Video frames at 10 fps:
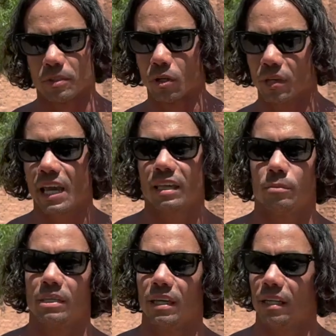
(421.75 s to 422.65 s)
is okay in the
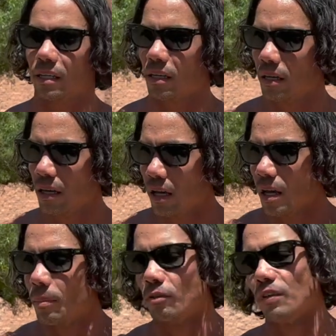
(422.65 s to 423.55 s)
beginning,
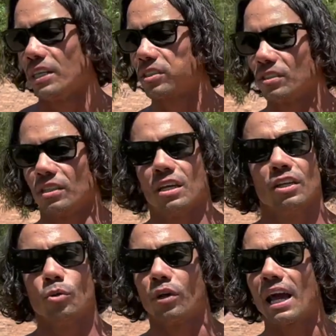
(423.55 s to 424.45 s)
but eventually
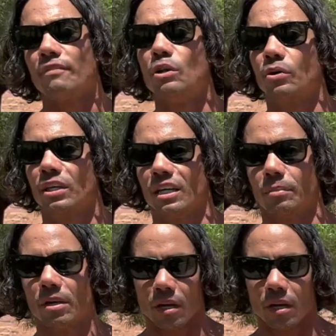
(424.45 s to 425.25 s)
you want to have no kip.